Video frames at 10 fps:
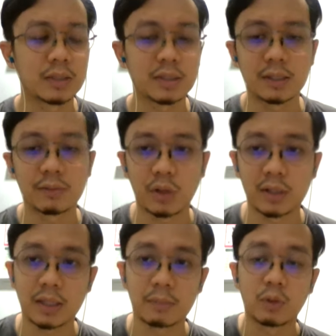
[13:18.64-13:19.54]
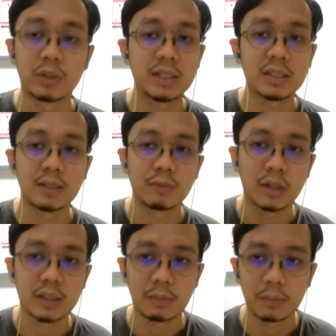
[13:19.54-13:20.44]
last year, for example, or this year,
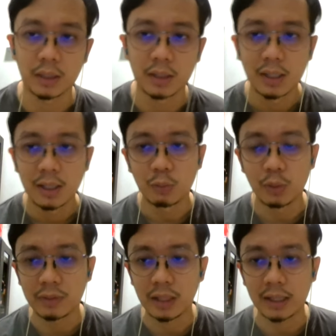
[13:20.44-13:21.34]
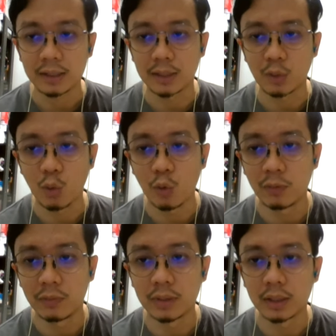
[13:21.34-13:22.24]
for example, we've collected
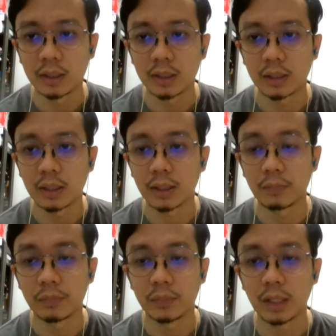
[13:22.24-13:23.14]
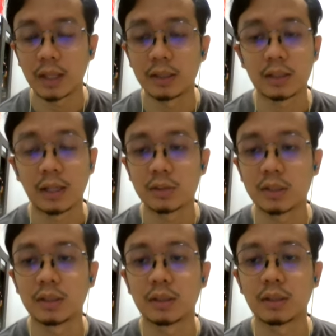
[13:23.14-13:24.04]
over
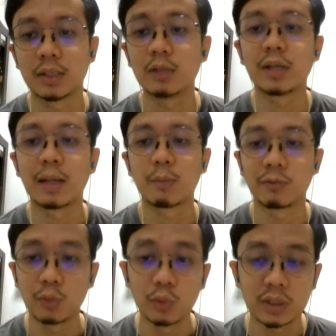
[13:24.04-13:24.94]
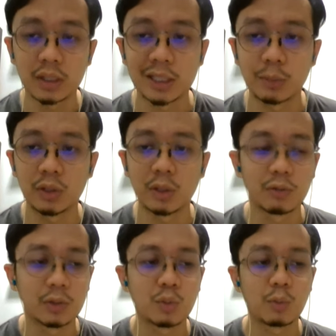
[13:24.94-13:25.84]
800,000 kilograms of food,
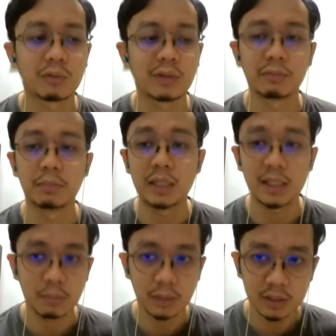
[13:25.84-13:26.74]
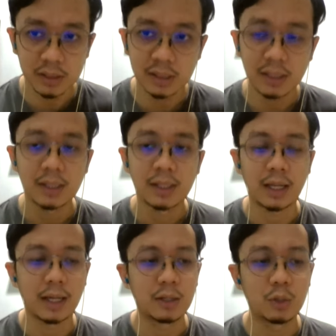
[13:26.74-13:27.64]
distributing over 2.5 million meals,
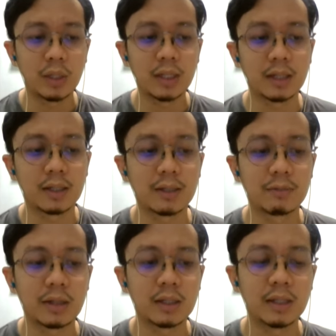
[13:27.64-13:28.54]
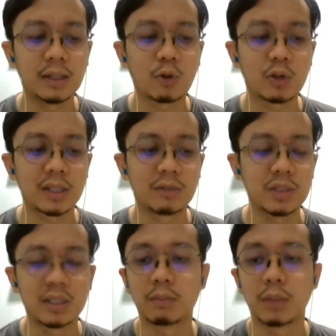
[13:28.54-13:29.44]
and doing it in a very
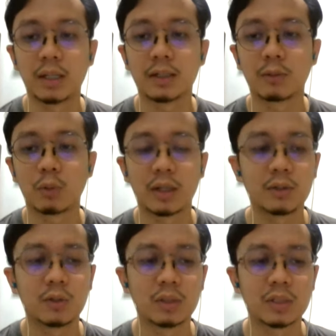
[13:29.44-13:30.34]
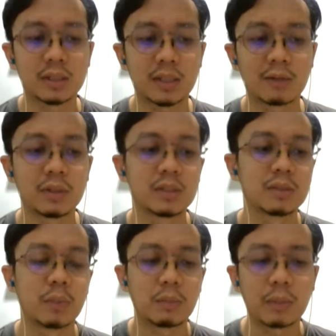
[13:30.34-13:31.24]
cost-efficient manner where, it just
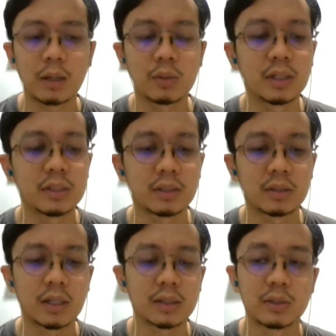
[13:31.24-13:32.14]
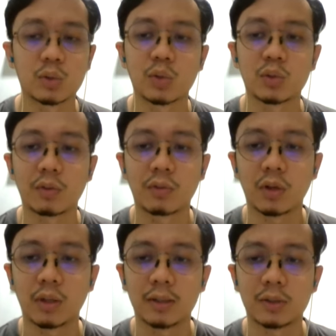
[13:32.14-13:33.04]
covers manpowers and trucks and so on and so
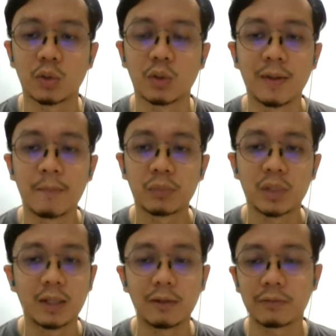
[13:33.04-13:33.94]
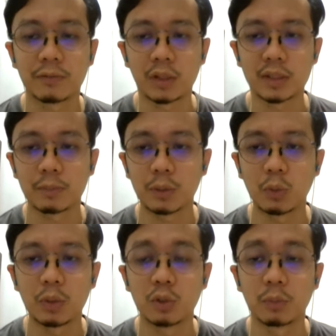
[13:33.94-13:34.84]
forth. So if, for example,
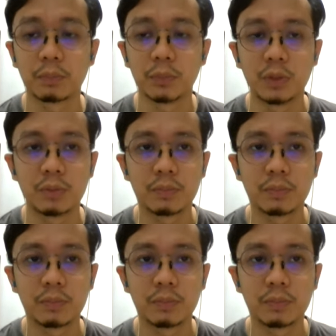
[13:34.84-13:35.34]
we were to